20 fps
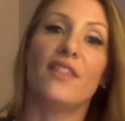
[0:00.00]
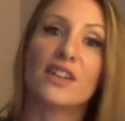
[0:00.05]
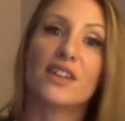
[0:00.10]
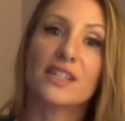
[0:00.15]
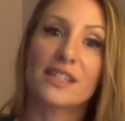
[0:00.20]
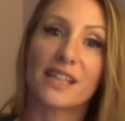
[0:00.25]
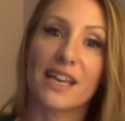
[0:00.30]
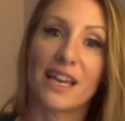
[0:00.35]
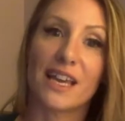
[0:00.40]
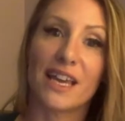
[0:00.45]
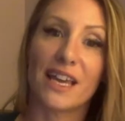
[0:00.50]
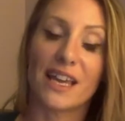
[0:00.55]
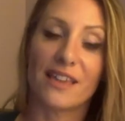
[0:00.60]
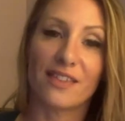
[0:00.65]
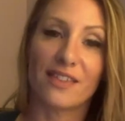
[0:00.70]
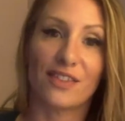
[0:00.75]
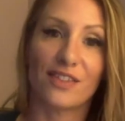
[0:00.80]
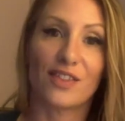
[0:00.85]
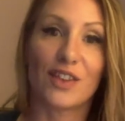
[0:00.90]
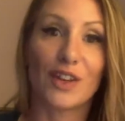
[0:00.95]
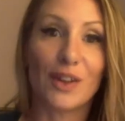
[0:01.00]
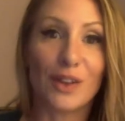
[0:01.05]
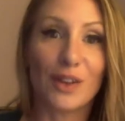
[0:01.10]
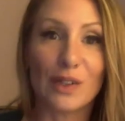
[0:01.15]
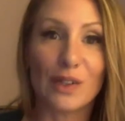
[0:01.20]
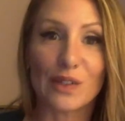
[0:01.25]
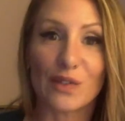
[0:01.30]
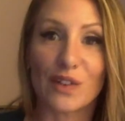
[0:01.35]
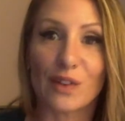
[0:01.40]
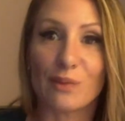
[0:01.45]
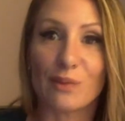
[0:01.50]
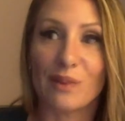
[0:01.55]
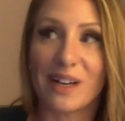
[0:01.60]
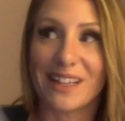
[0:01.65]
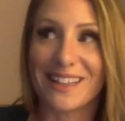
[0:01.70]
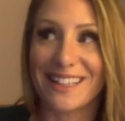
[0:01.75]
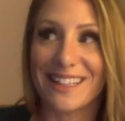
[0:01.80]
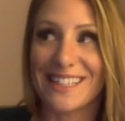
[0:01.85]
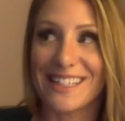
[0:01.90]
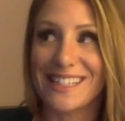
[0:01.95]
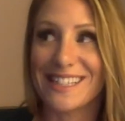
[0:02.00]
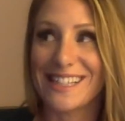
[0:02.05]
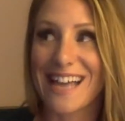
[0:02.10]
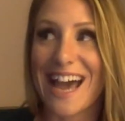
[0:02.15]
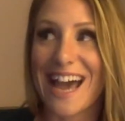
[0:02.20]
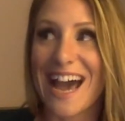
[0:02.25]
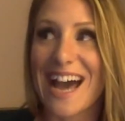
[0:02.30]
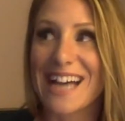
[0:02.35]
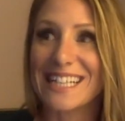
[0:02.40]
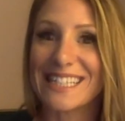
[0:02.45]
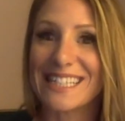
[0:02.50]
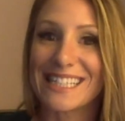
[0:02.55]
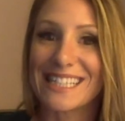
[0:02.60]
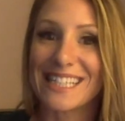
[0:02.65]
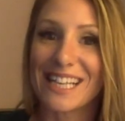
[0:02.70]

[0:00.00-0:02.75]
they're saying the good news for the month is that